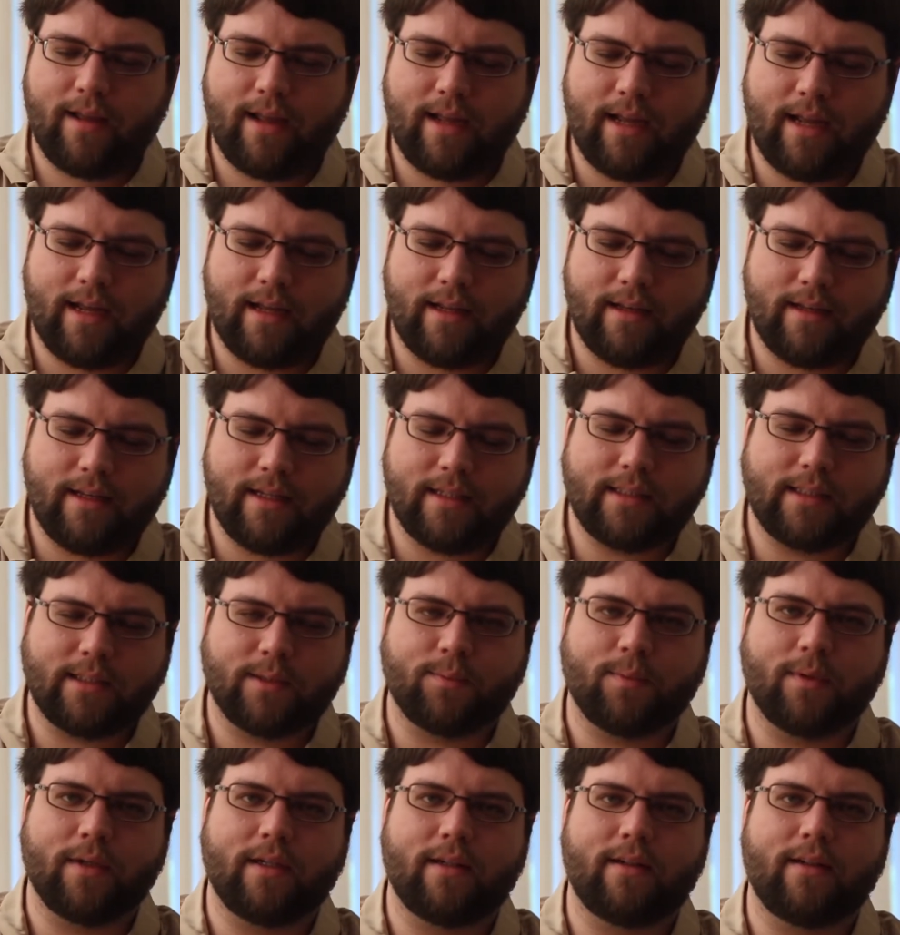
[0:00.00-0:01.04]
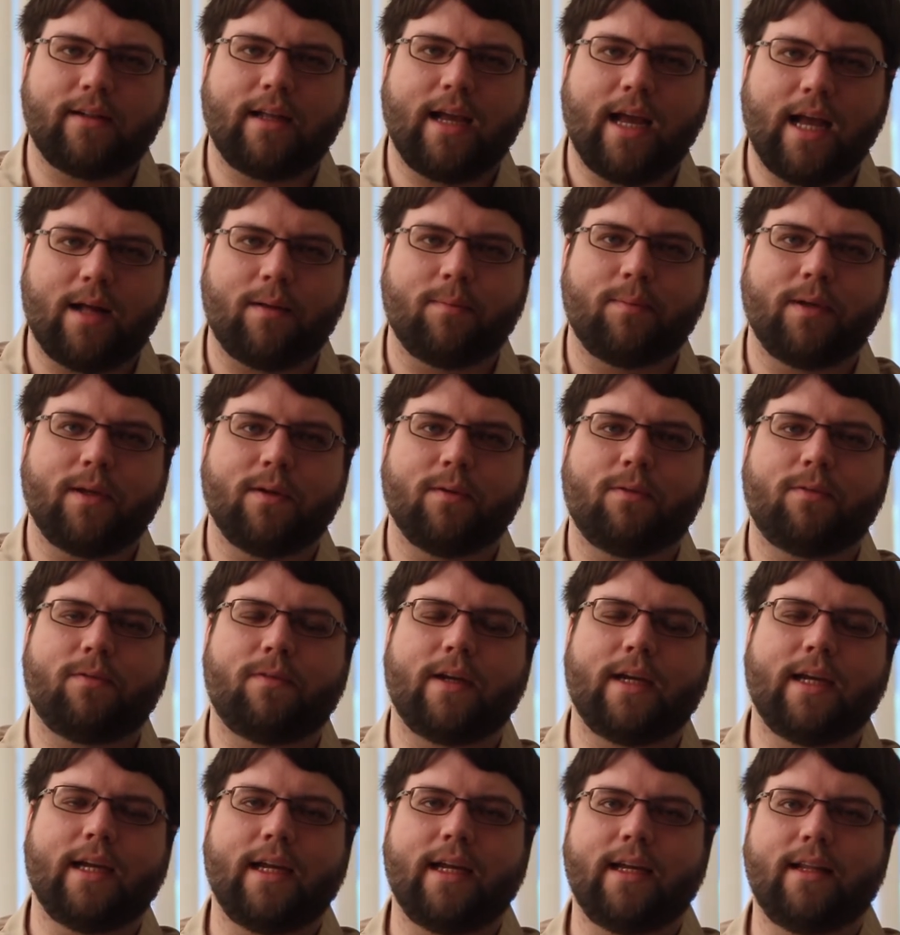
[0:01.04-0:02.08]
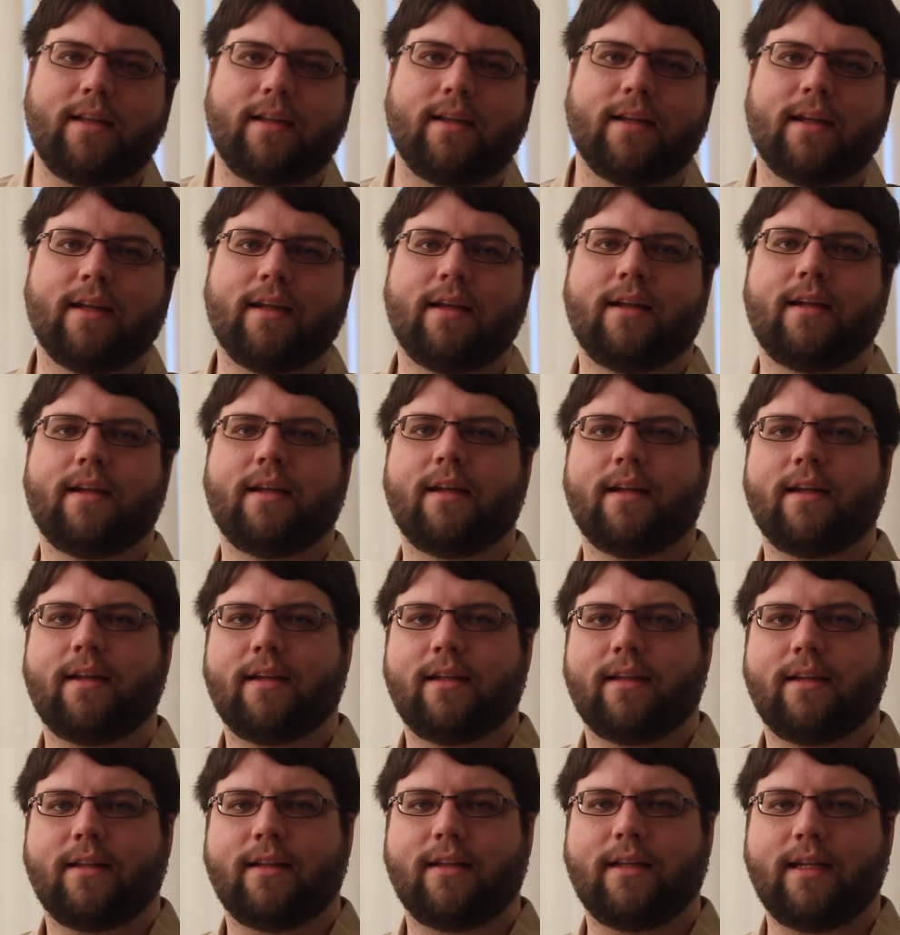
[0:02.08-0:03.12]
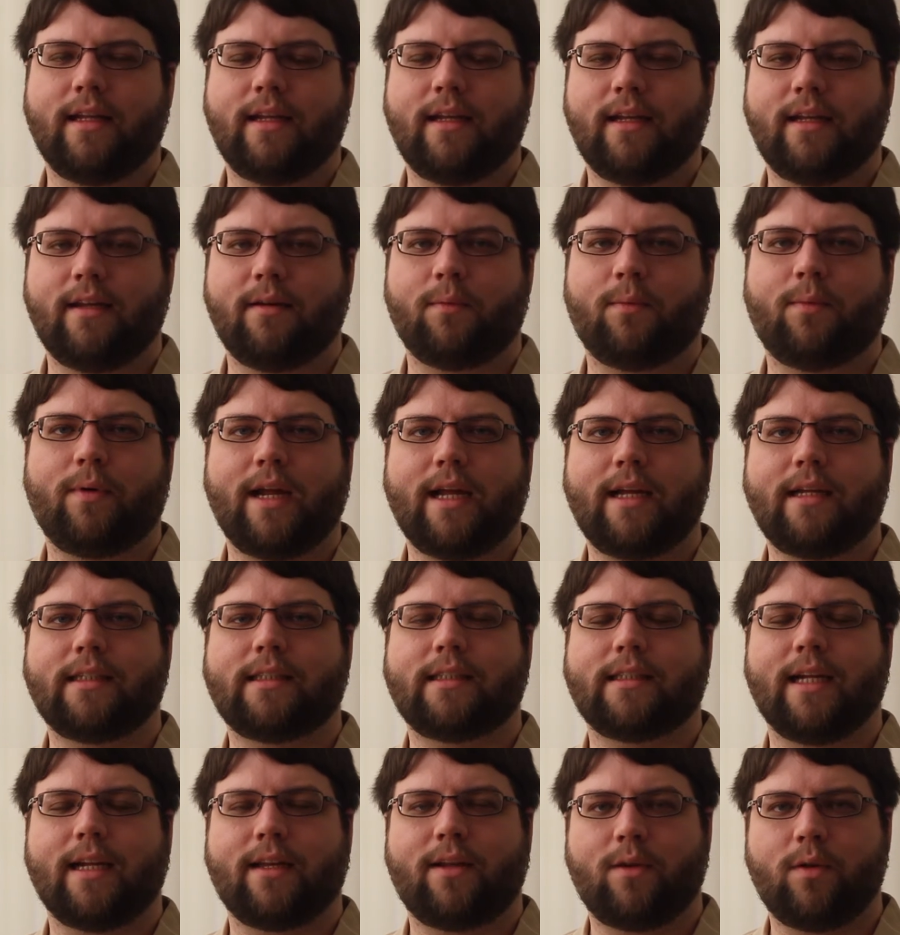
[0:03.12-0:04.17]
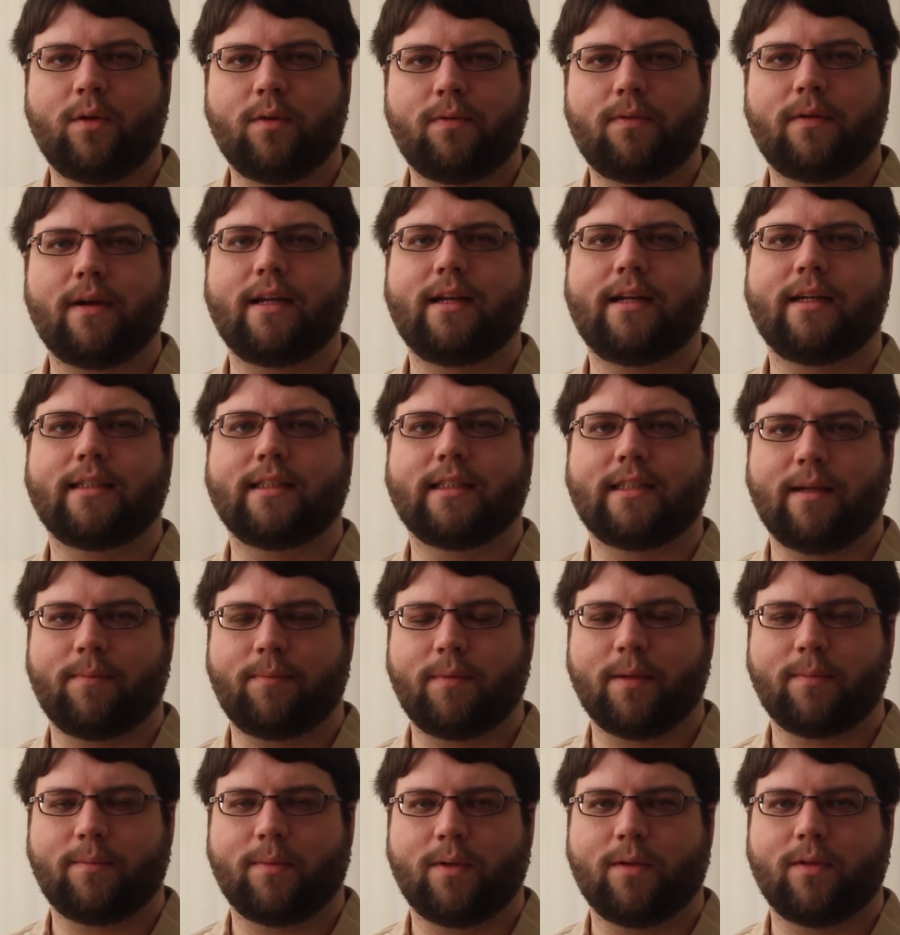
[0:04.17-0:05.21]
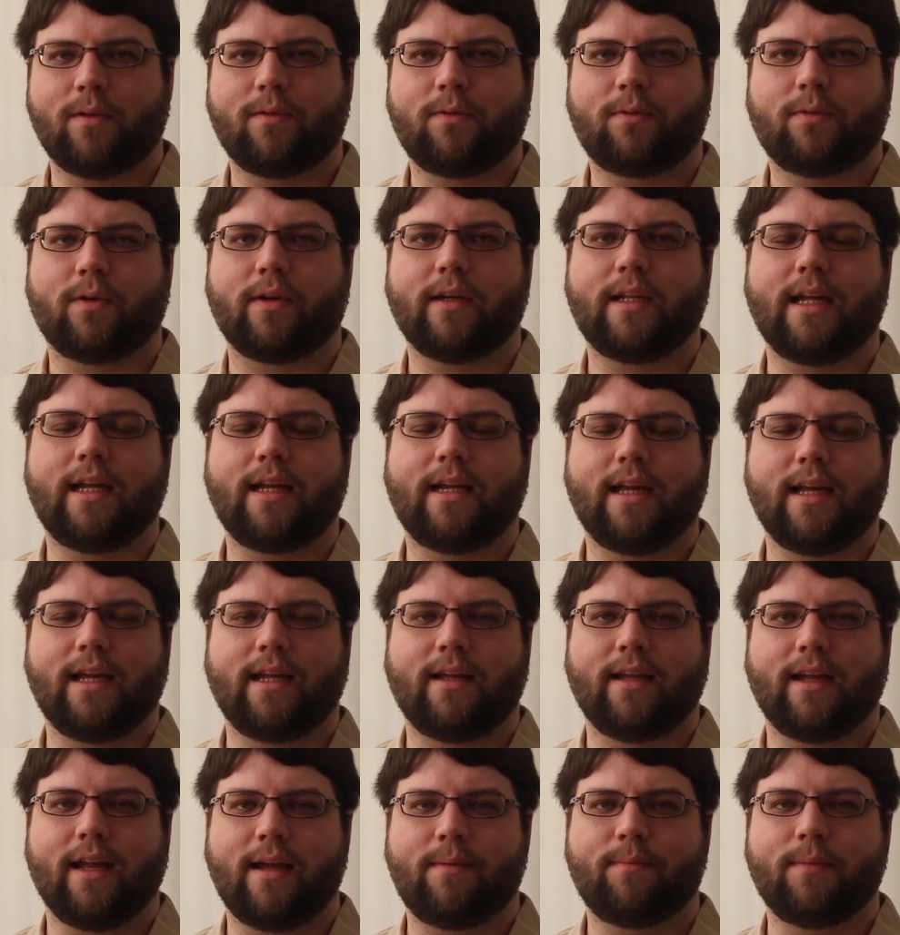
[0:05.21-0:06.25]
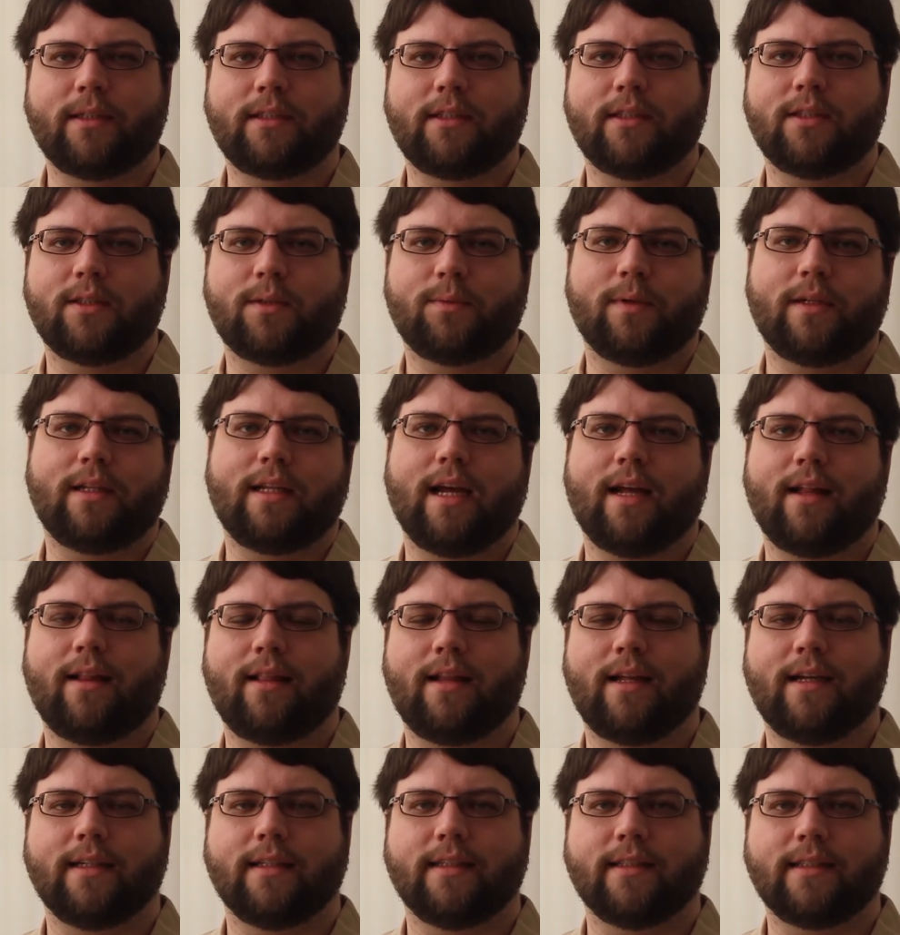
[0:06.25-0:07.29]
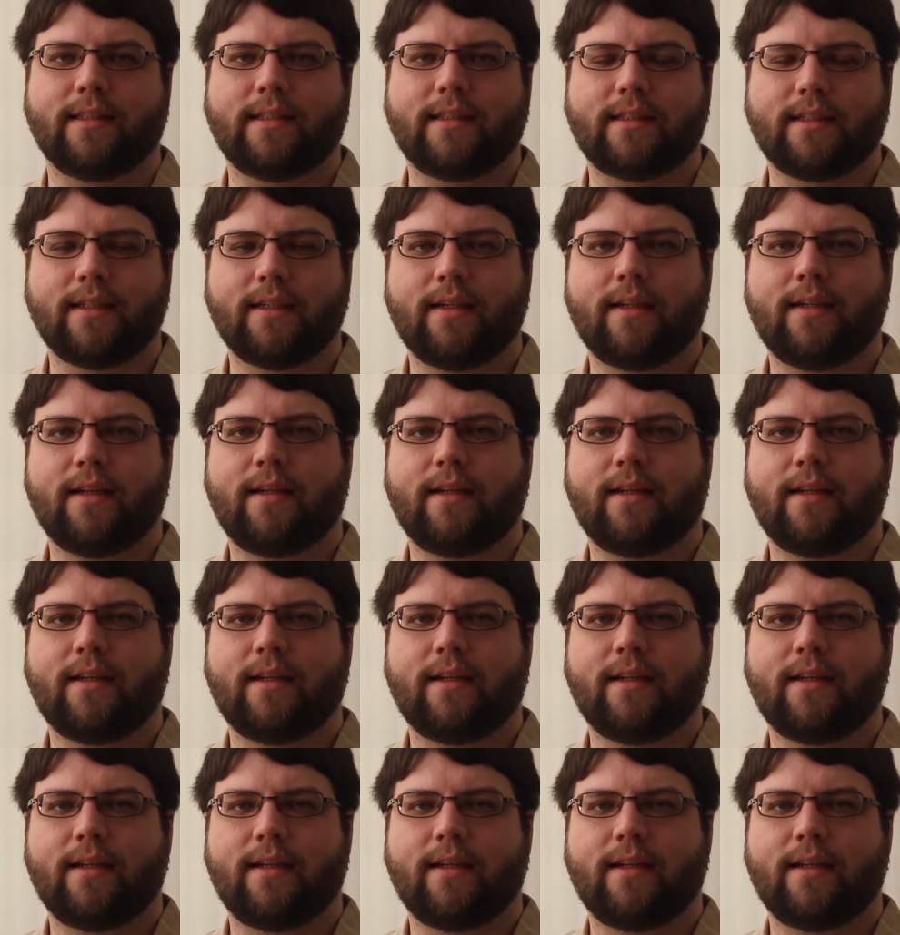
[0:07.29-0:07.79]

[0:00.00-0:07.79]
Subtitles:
And this will help you find the range that you find acceptable for taking images with that lens.